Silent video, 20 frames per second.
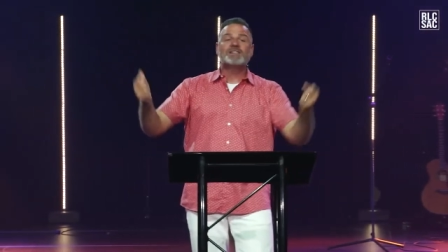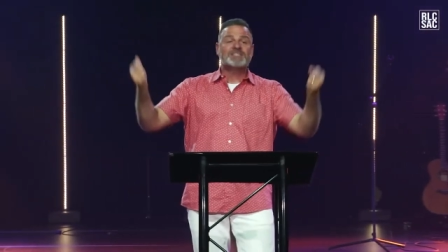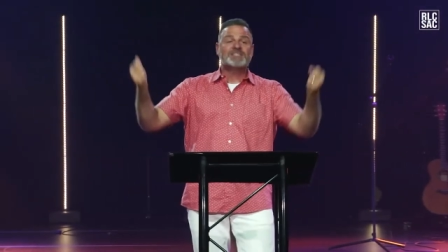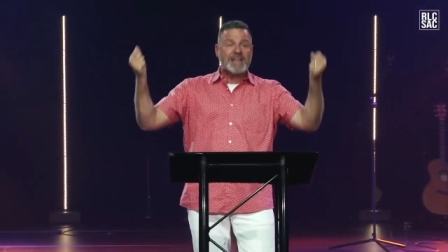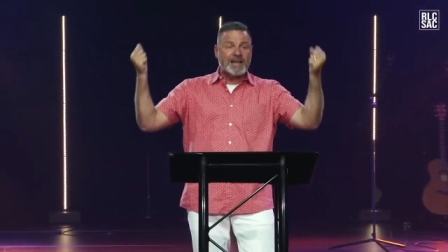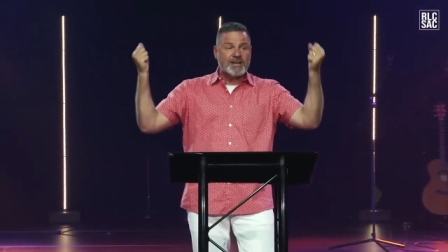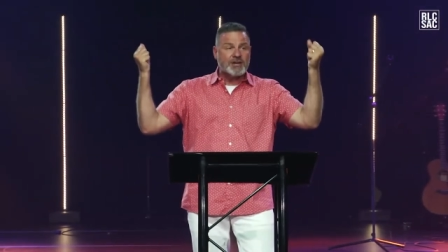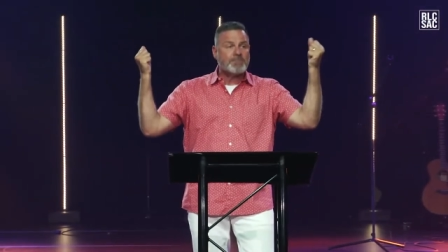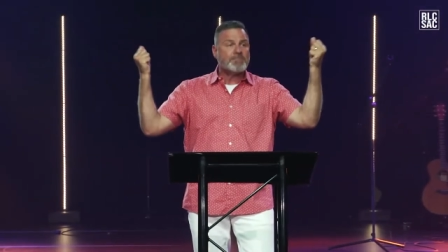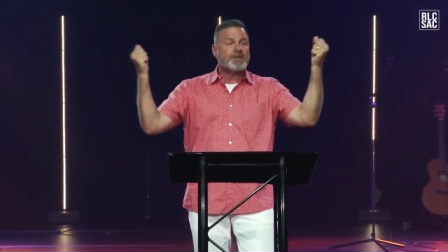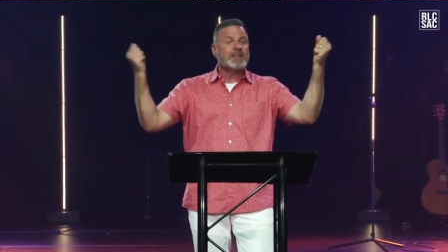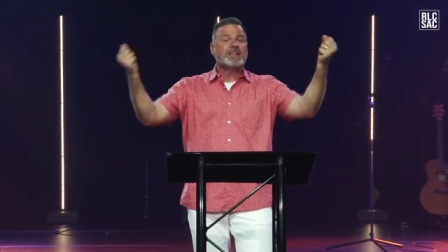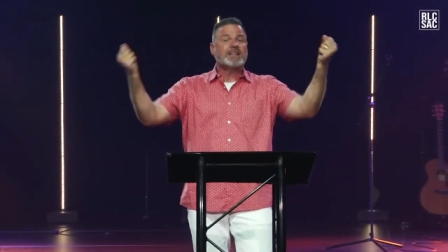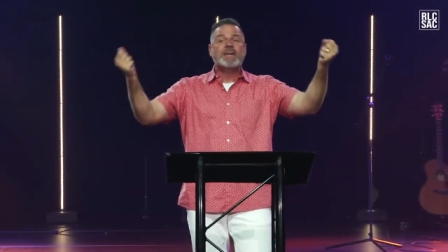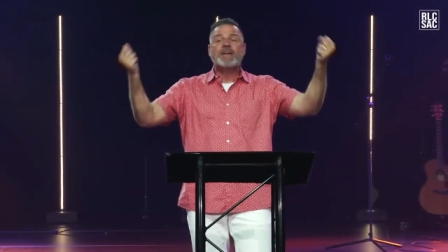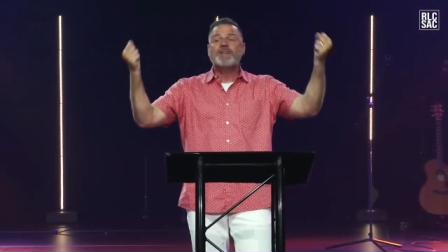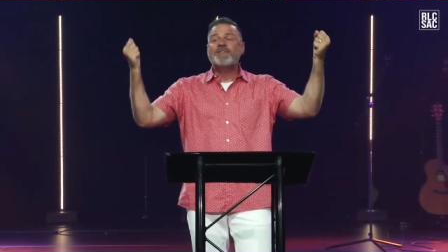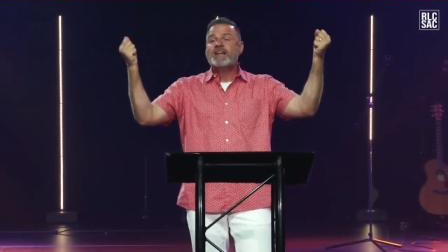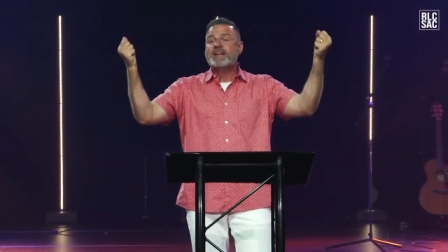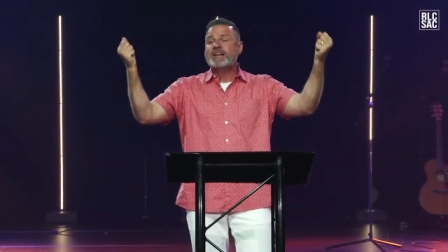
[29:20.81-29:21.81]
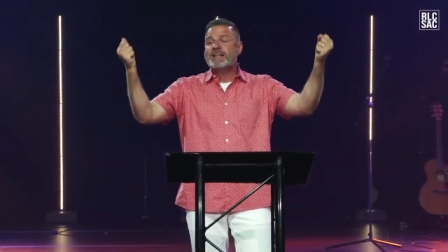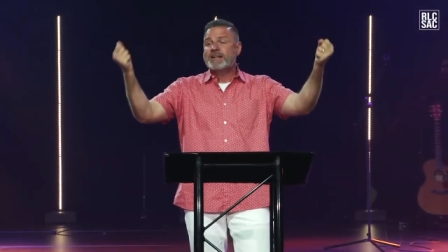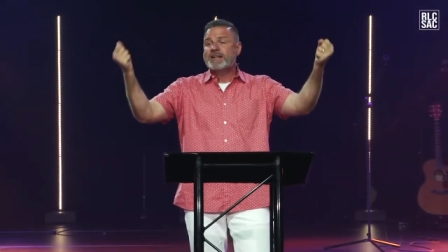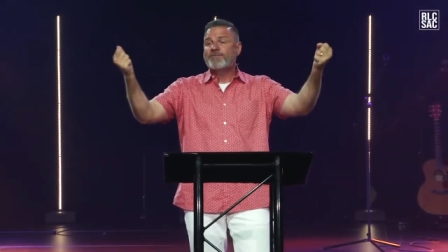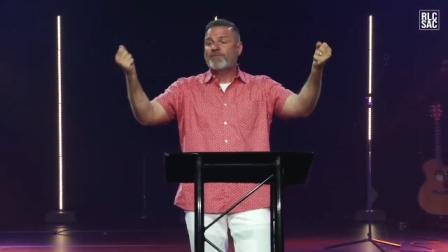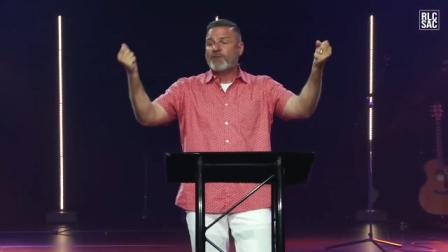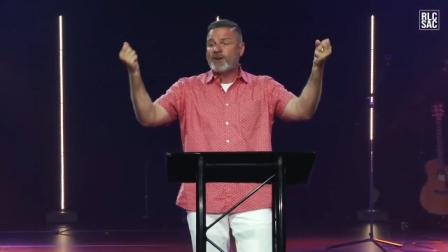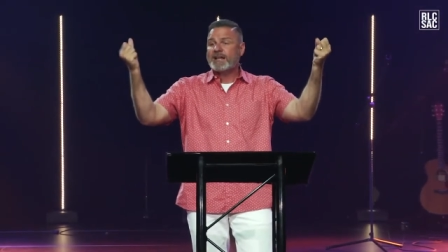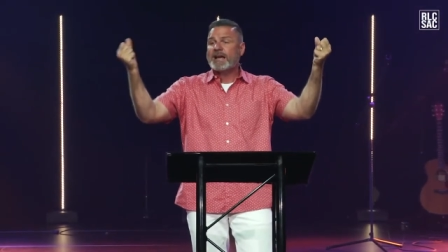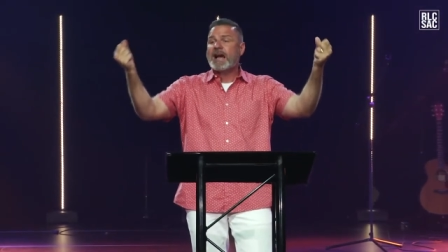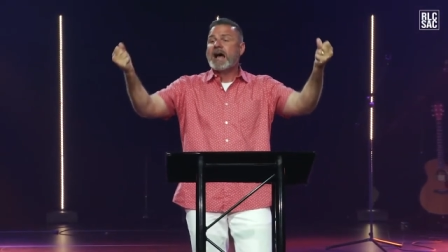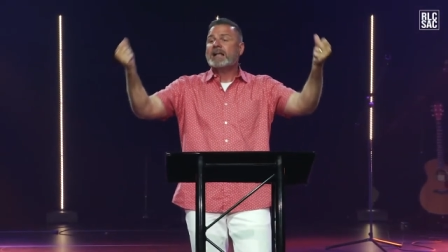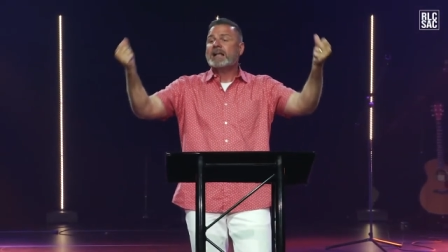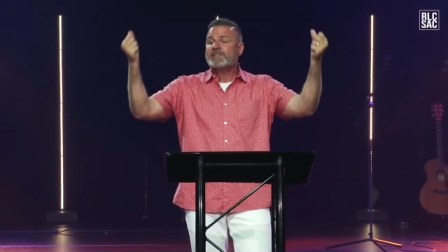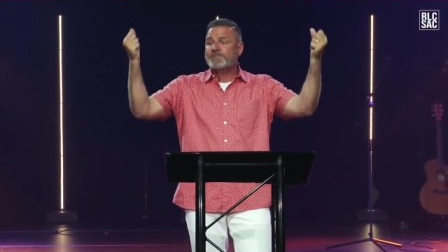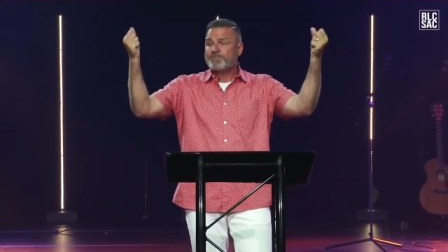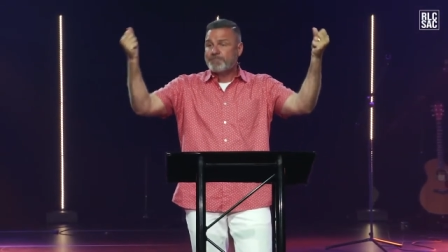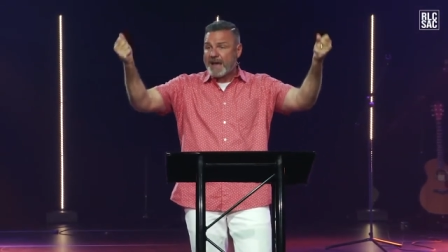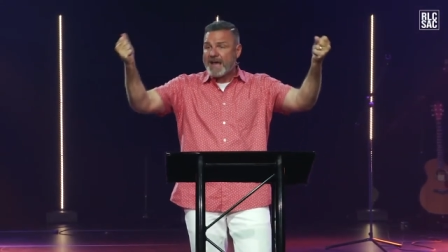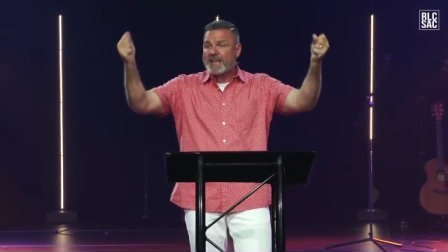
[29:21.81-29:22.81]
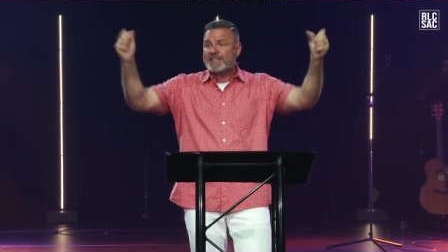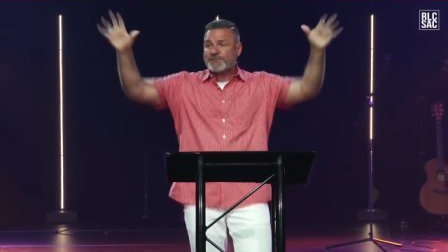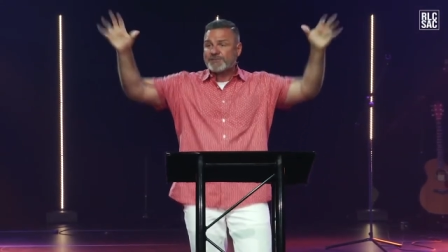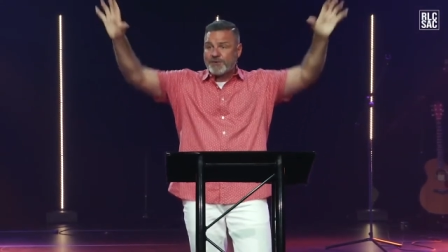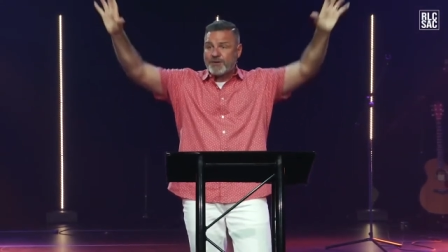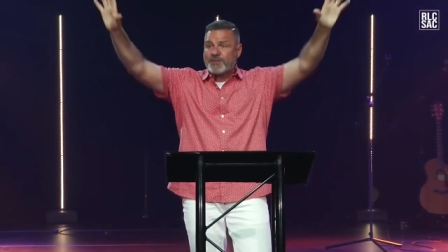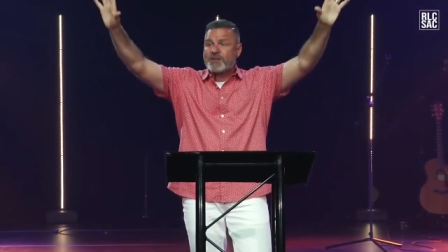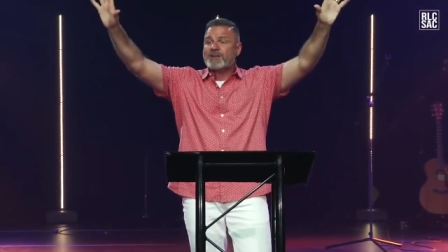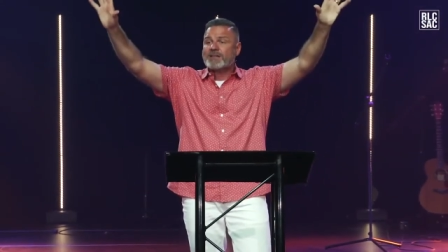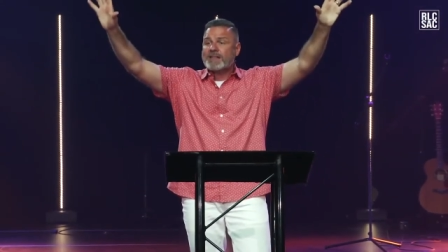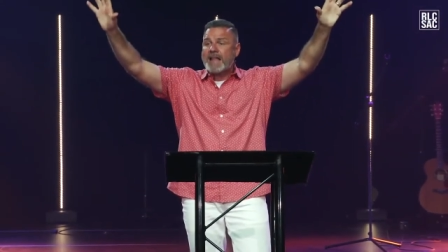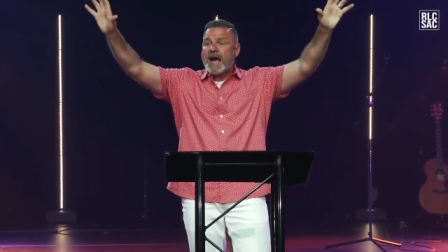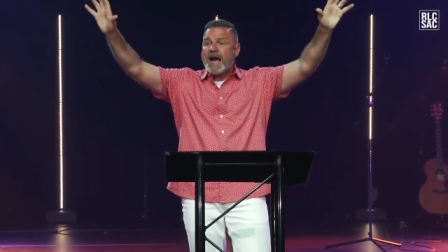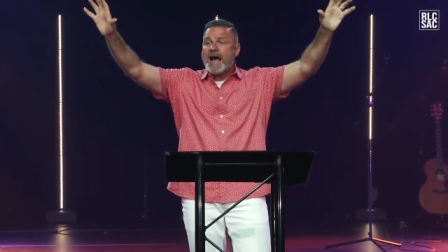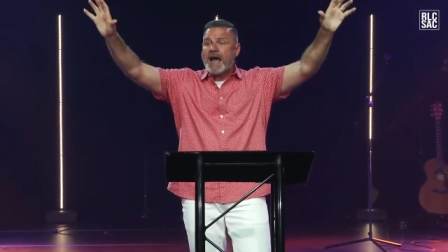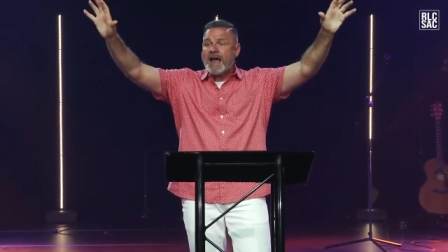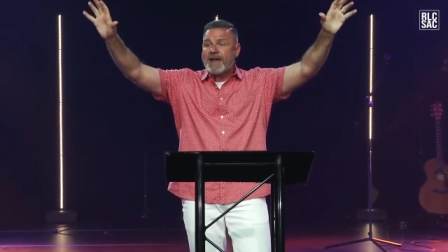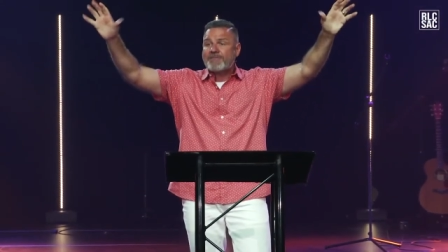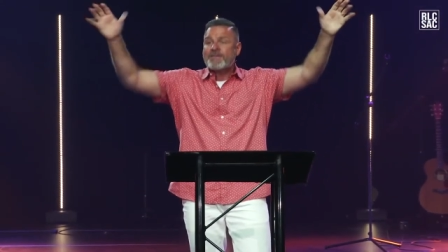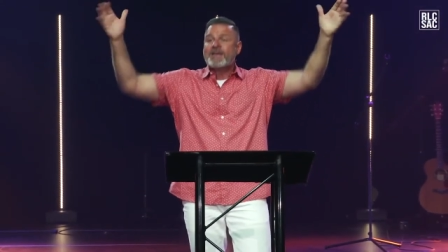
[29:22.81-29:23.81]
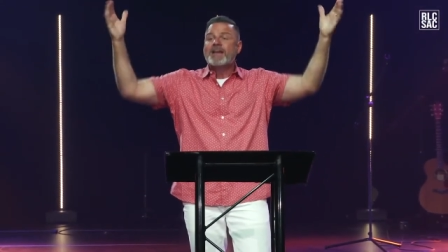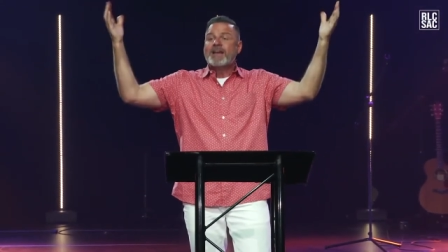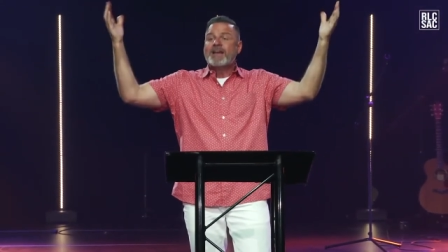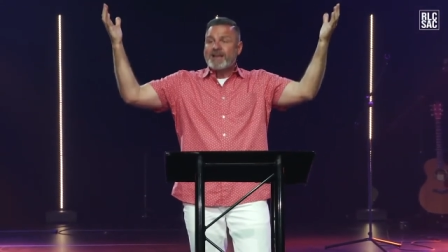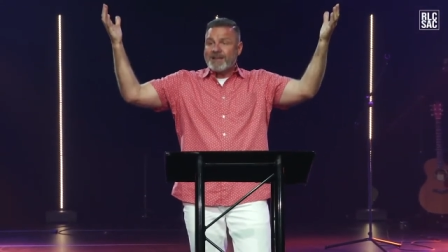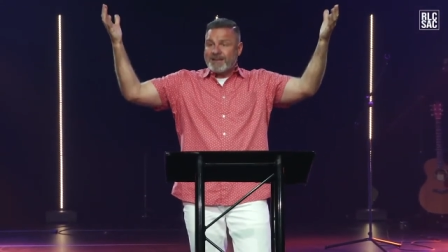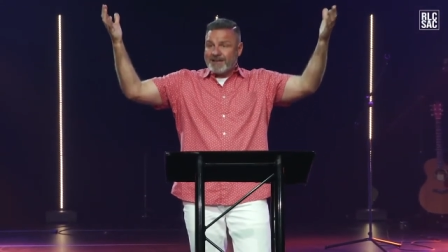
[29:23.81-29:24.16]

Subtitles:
ones that you're believing for God's best for their life?